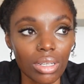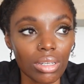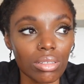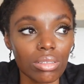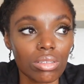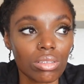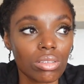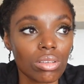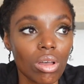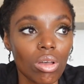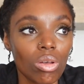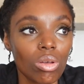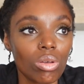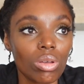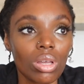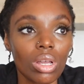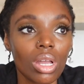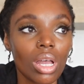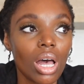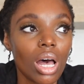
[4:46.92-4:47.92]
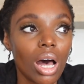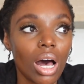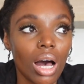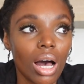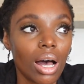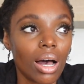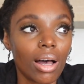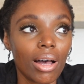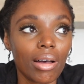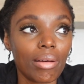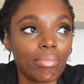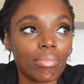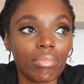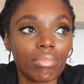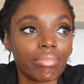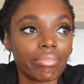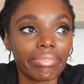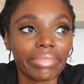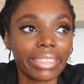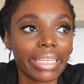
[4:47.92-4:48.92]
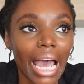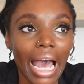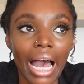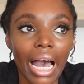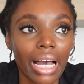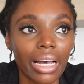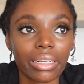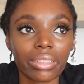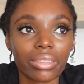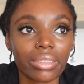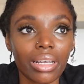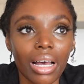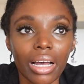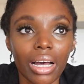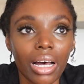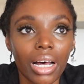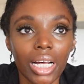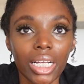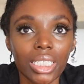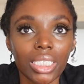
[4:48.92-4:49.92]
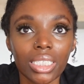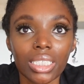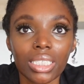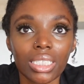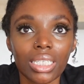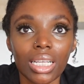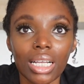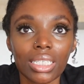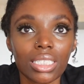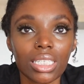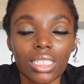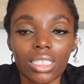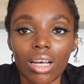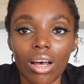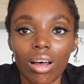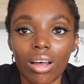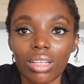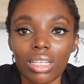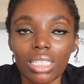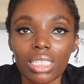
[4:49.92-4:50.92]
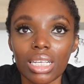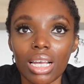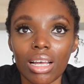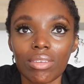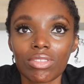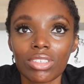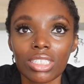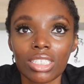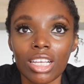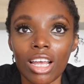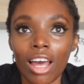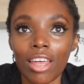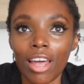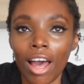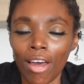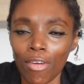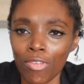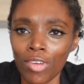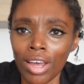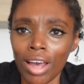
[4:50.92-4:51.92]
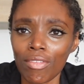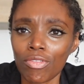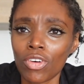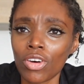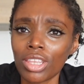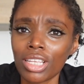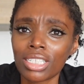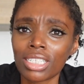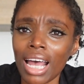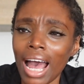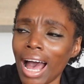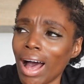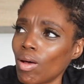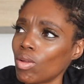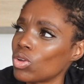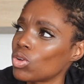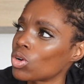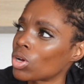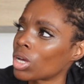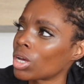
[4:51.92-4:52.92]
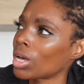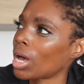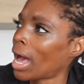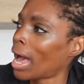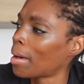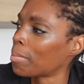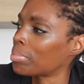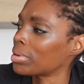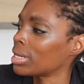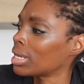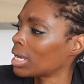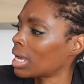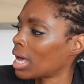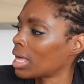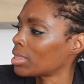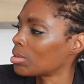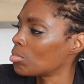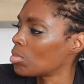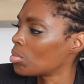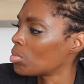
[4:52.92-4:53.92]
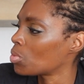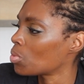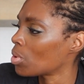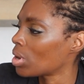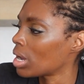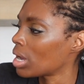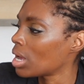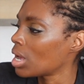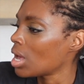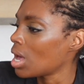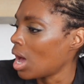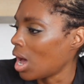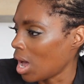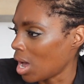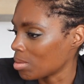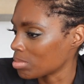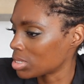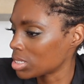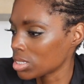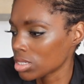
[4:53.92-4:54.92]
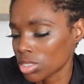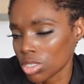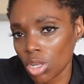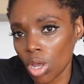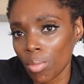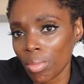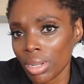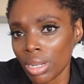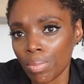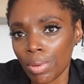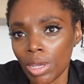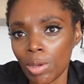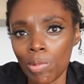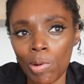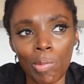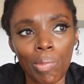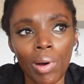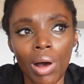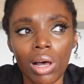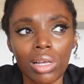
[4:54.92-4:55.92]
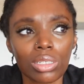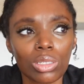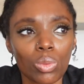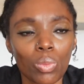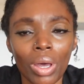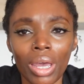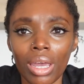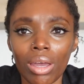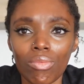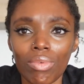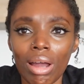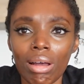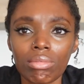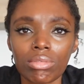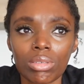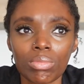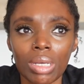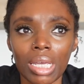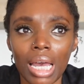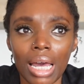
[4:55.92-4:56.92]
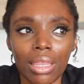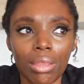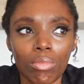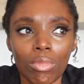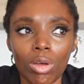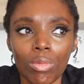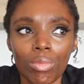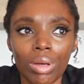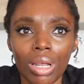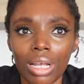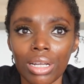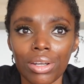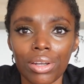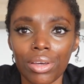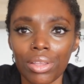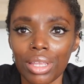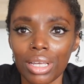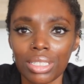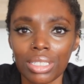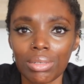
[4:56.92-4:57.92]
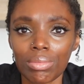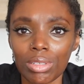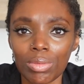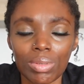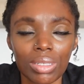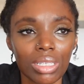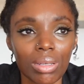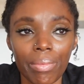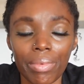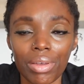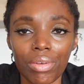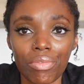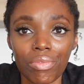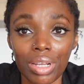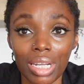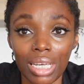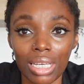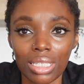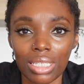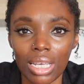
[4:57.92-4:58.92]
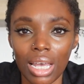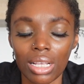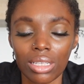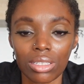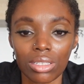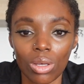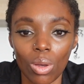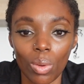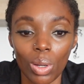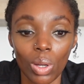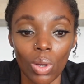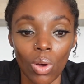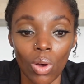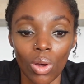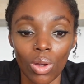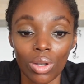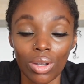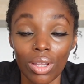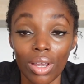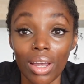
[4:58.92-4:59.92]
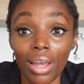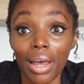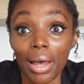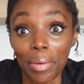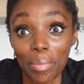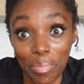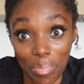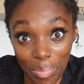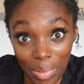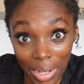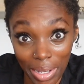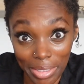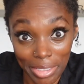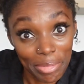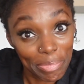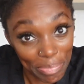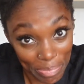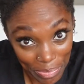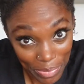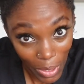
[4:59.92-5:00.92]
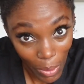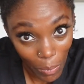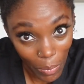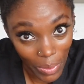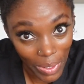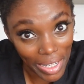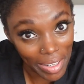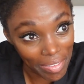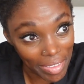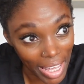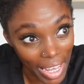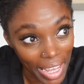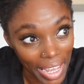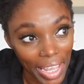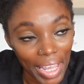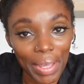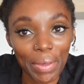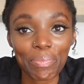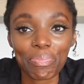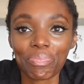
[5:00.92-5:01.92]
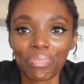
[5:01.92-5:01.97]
So, nah, I can't. I just can't. I think I've got this outlook happening at the moment where I'm seeing so many people pass away around me at the moment. I don't know, there seems to be something really intense going on, but we'll leave that here.